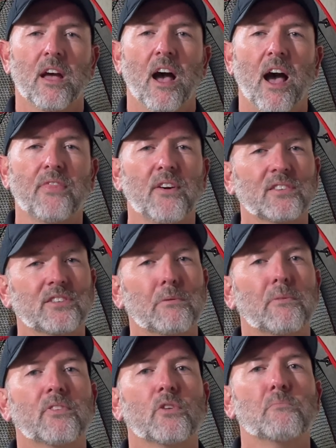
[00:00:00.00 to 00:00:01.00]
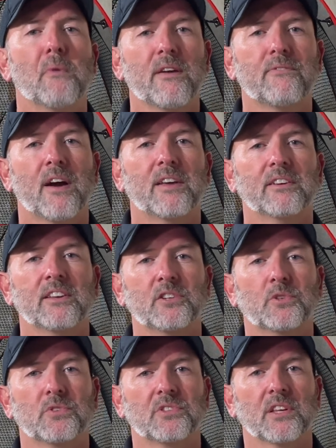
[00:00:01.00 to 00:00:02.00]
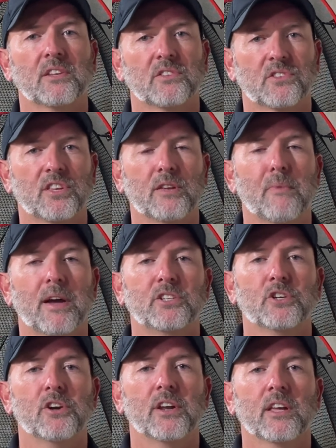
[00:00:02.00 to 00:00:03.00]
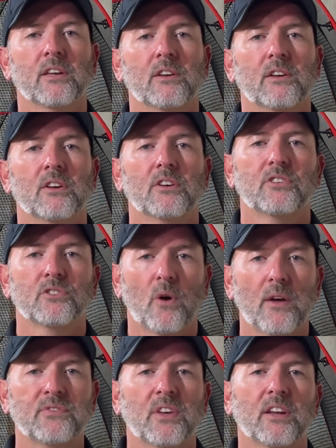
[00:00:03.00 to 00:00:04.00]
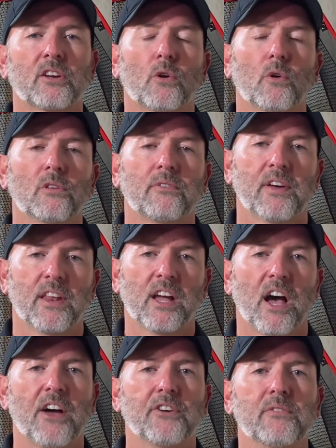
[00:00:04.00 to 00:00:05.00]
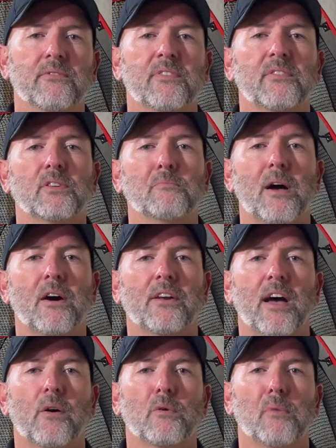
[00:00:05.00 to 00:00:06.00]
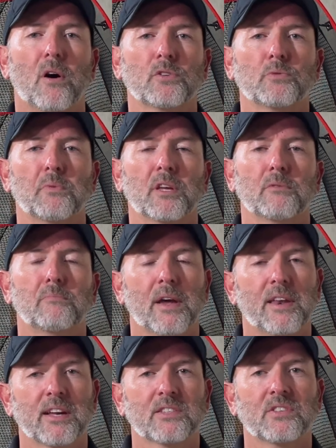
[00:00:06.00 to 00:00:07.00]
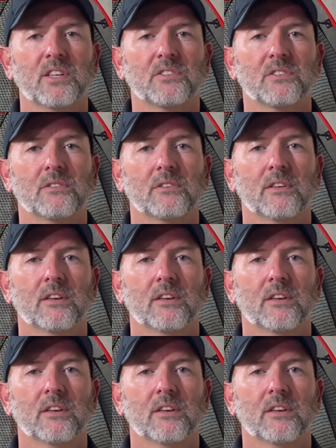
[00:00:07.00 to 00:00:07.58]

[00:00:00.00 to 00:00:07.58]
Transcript: I thought some of you may find it interesting to see my journey. So I've set a goal of hitting 150 mile an hour ball speed by next season.